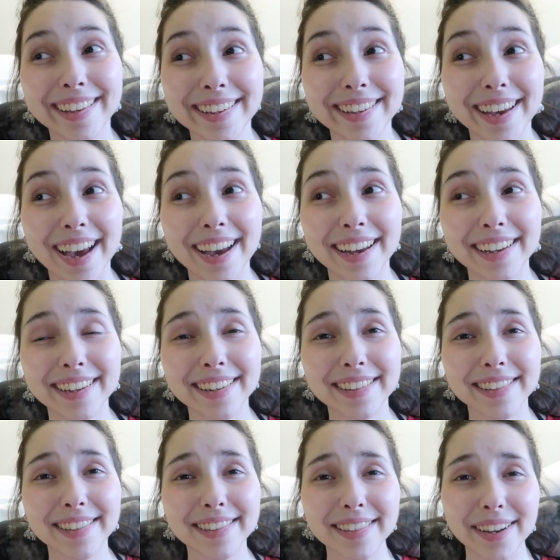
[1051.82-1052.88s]
Yeah,
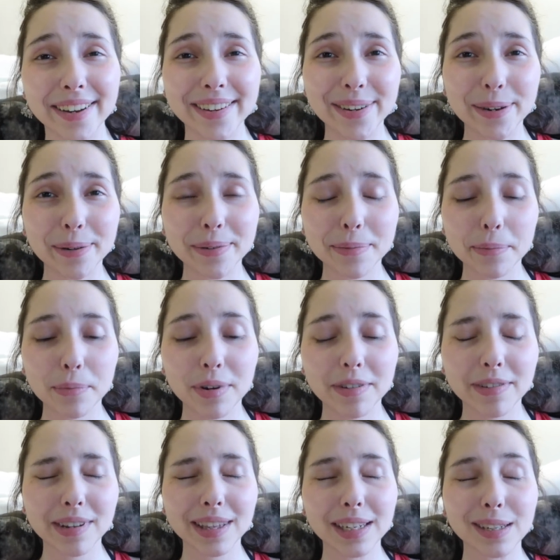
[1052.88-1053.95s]
so we
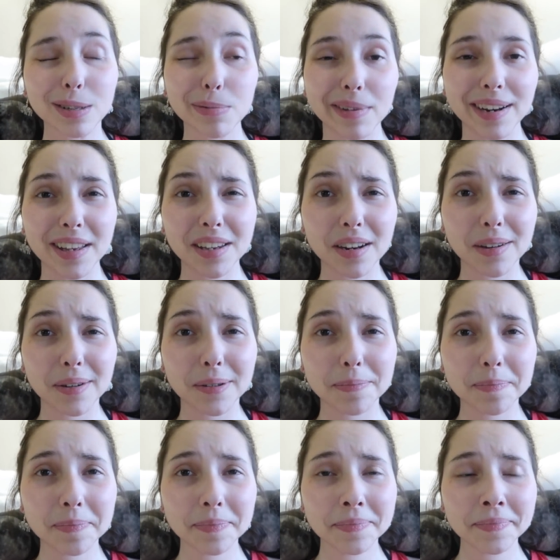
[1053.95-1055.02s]
really just want to get
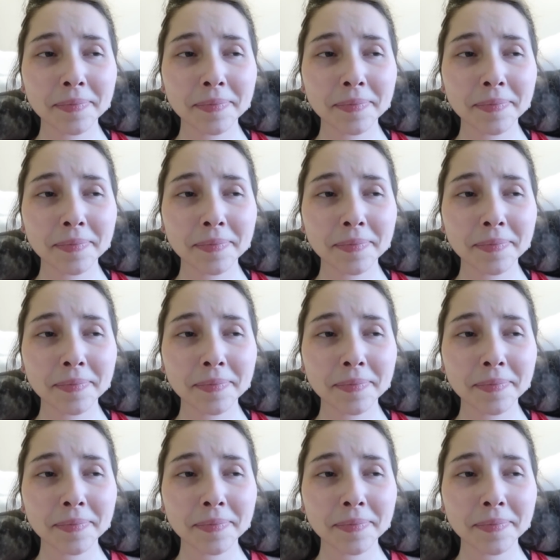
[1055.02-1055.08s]
home.